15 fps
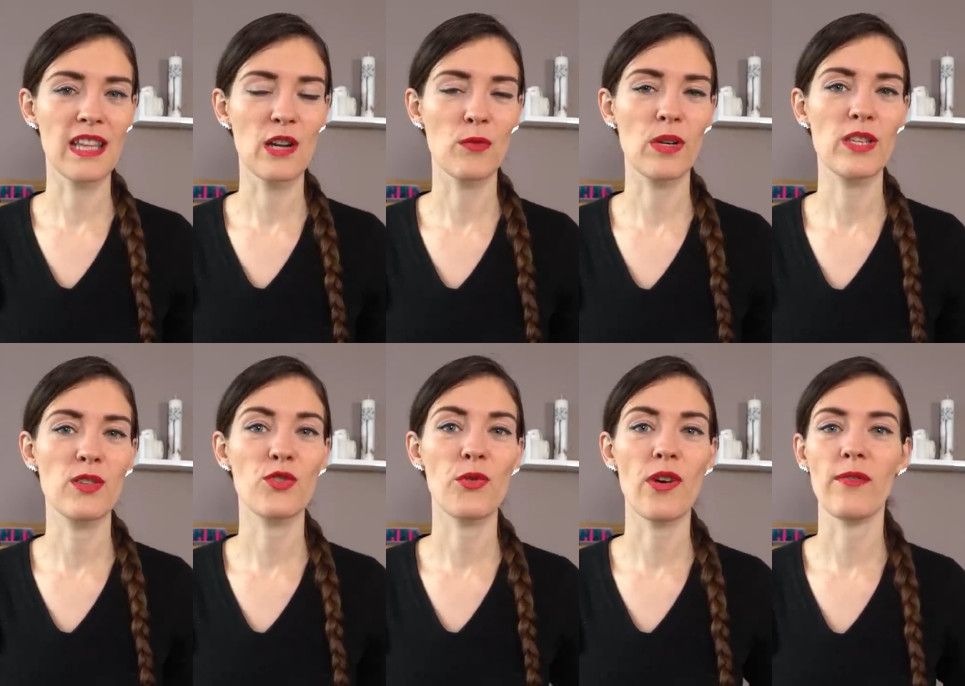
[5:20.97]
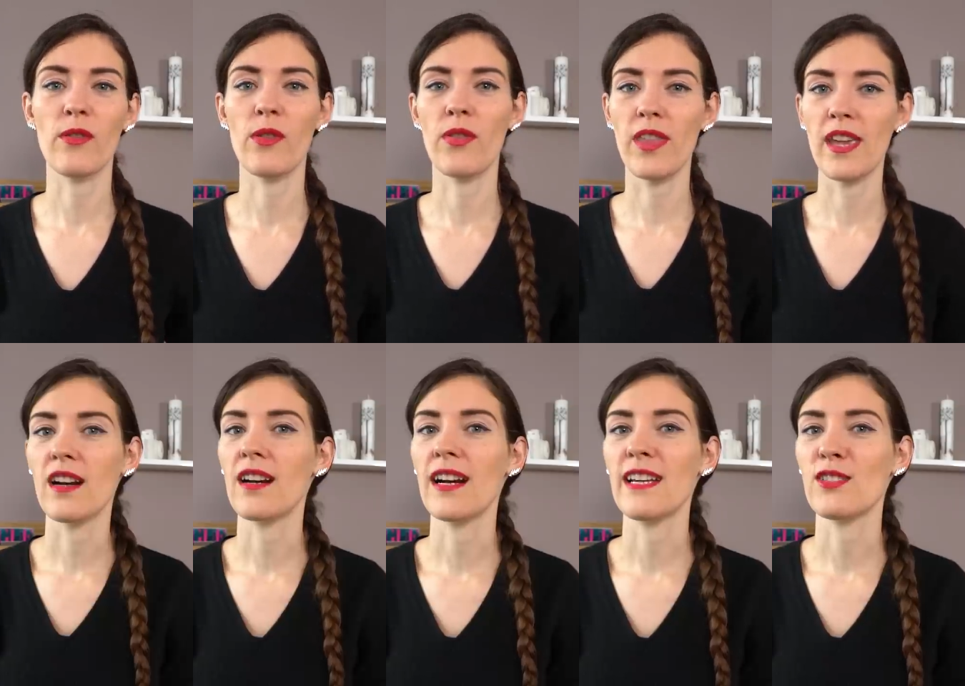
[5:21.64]
And when you travel
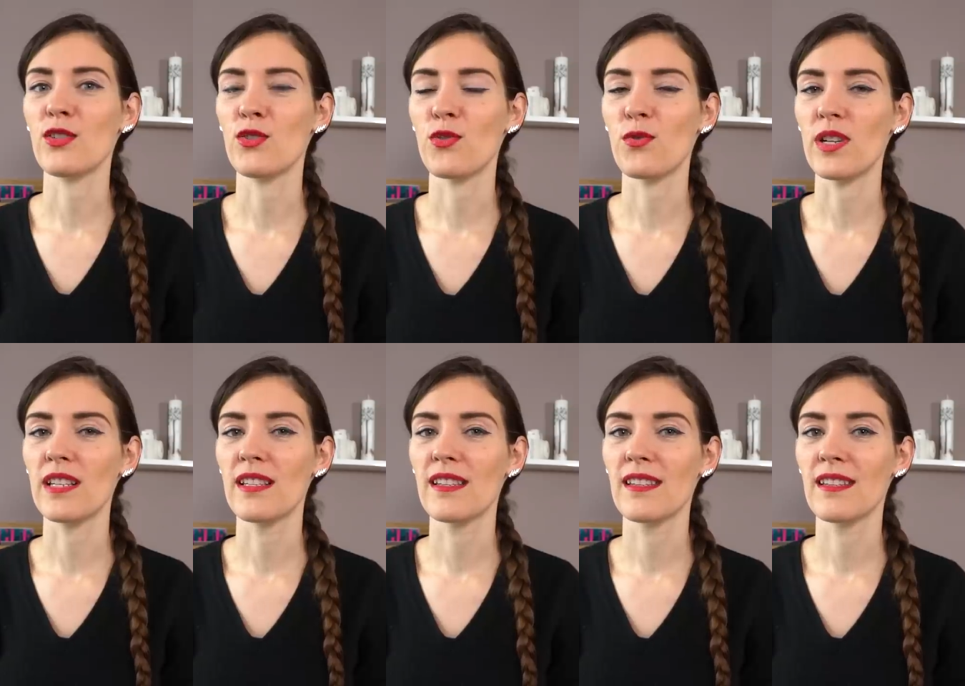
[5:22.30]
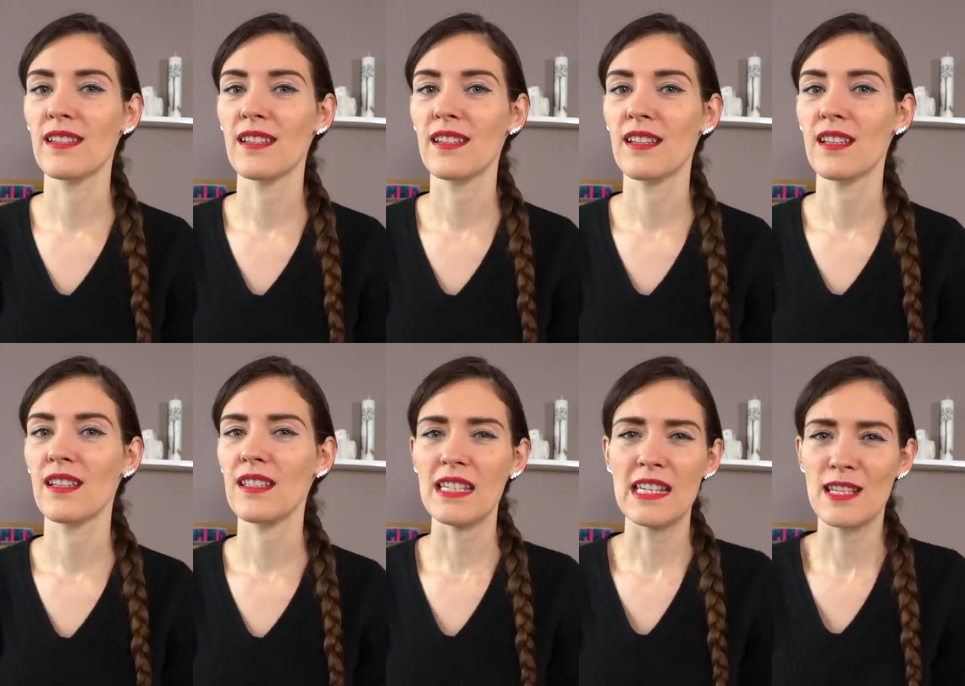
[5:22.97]
there as a tourist,
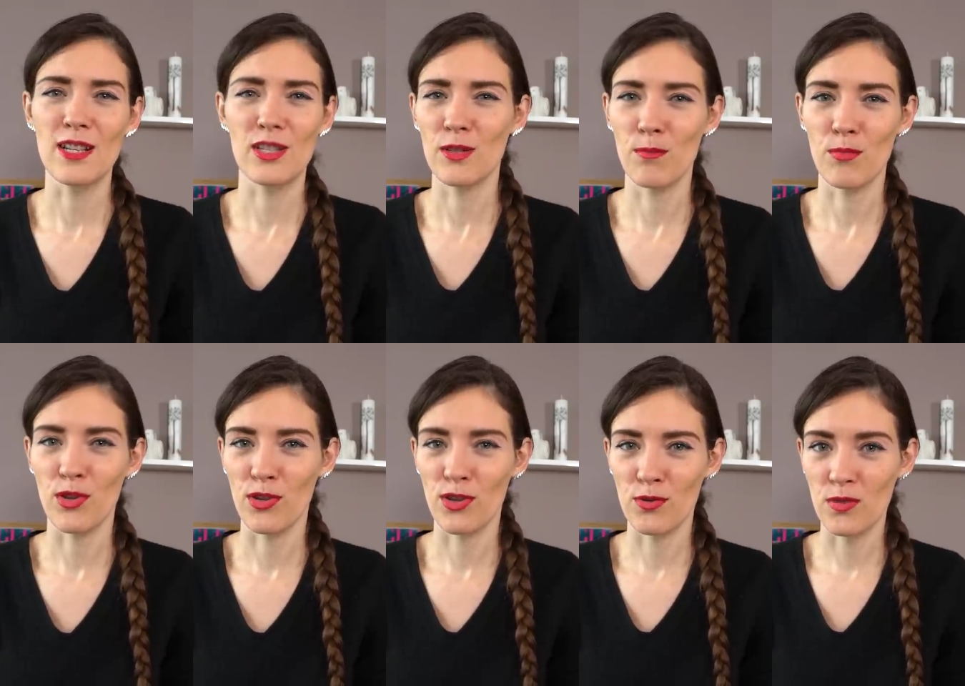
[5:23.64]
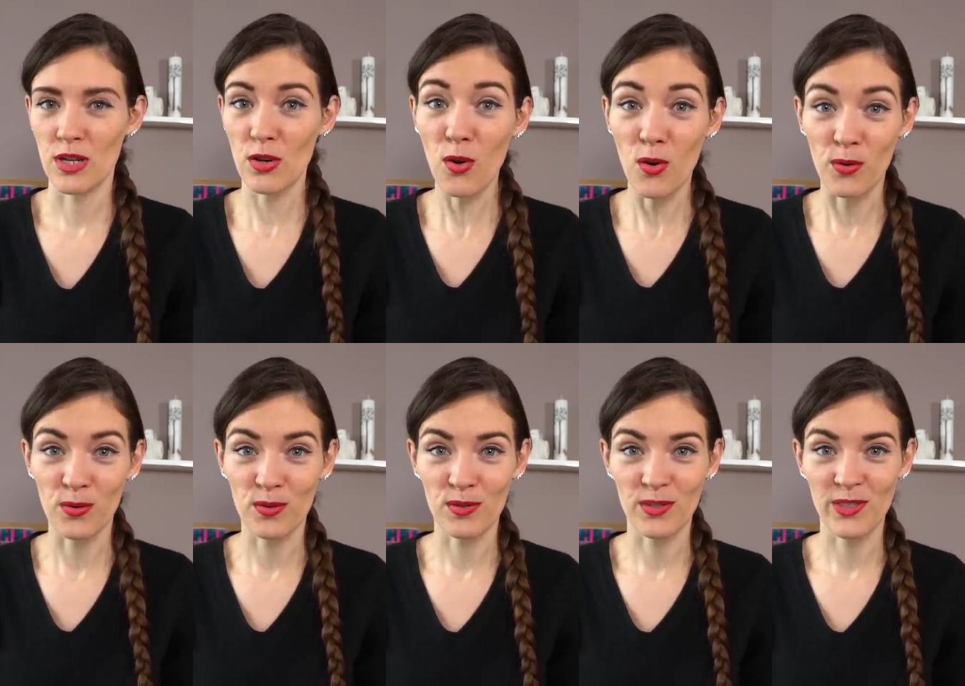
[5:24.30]
it doesn't bother you at
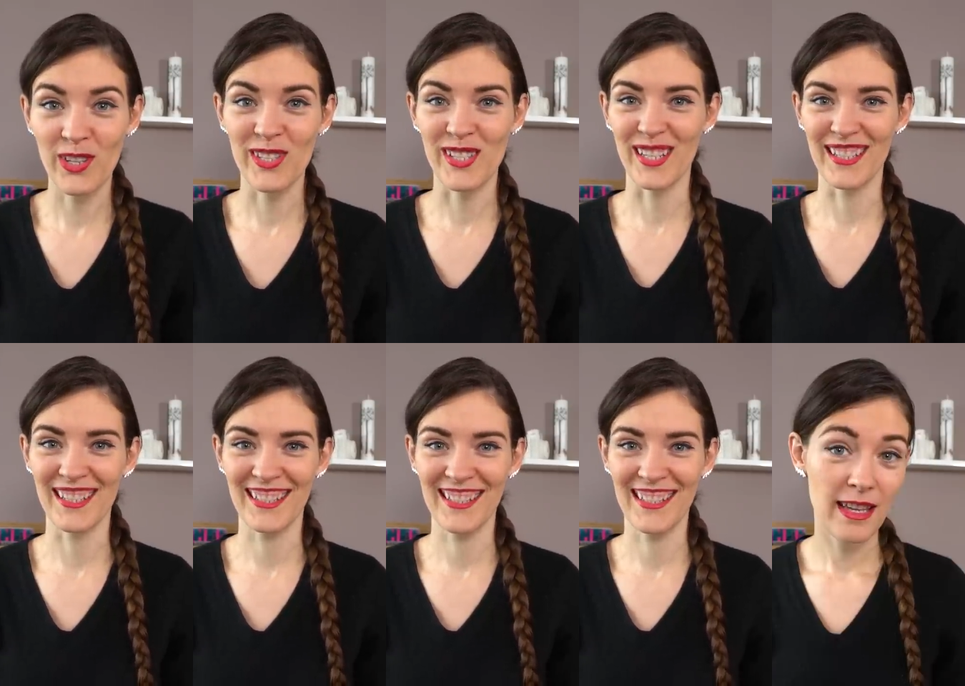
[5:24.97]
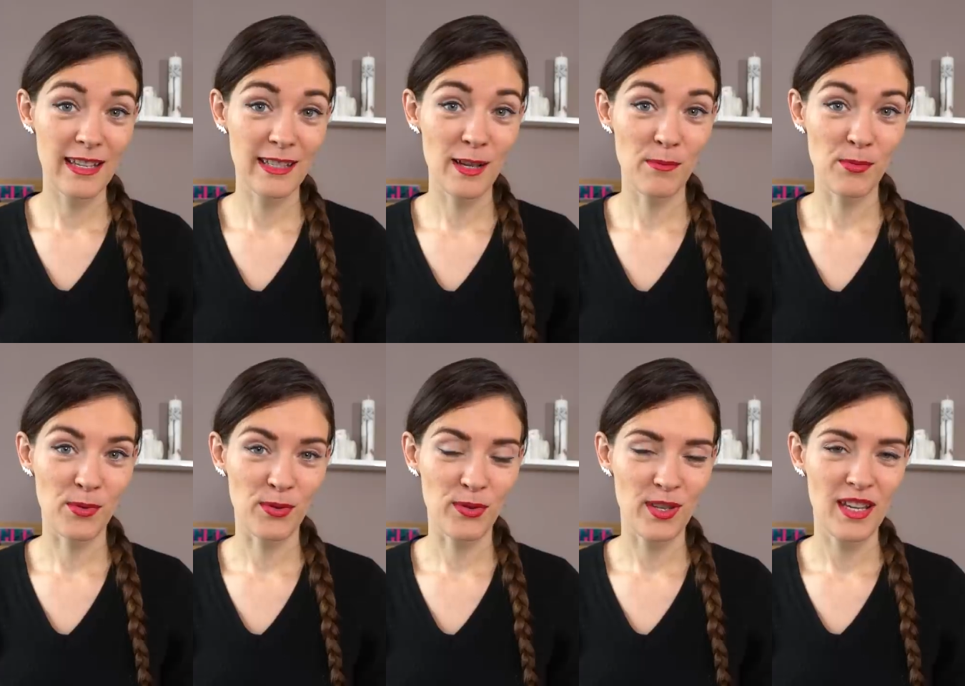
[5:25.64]
all, does it?
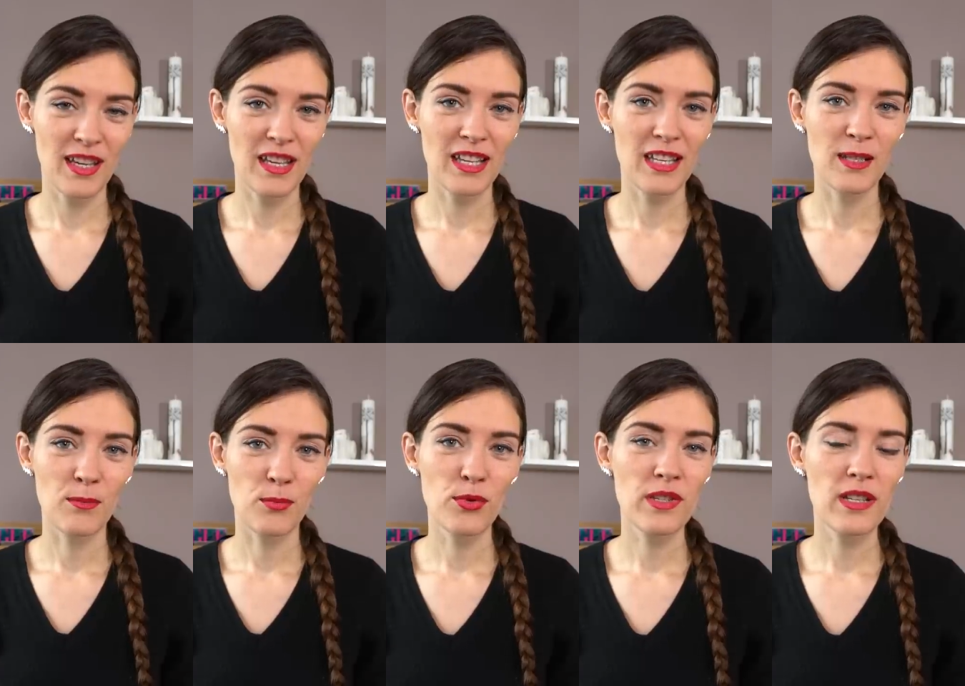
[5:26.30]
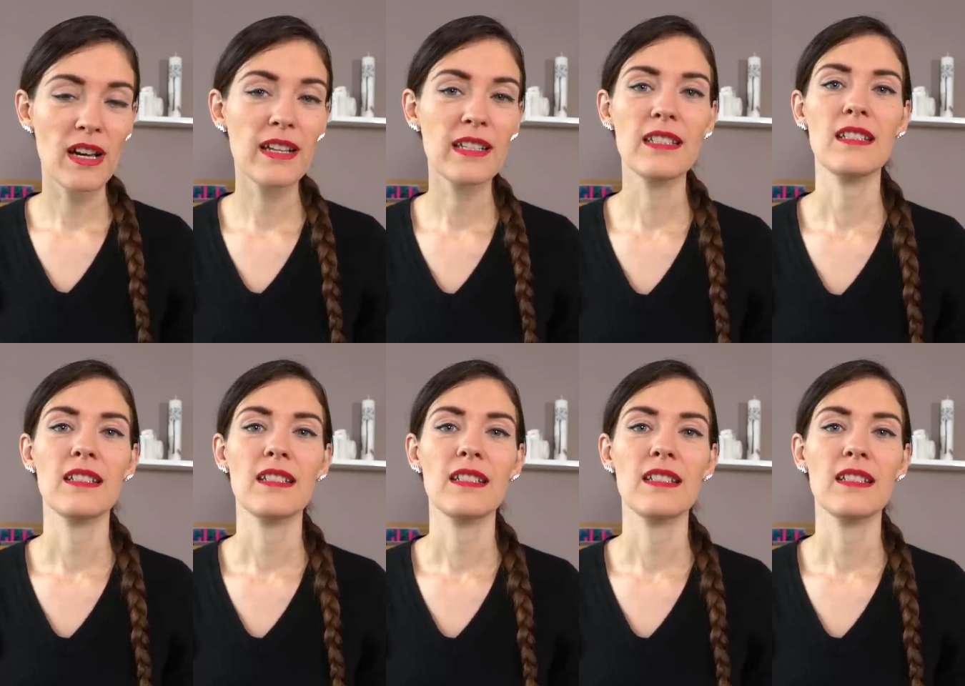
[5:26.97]
Examples. In Bhutan,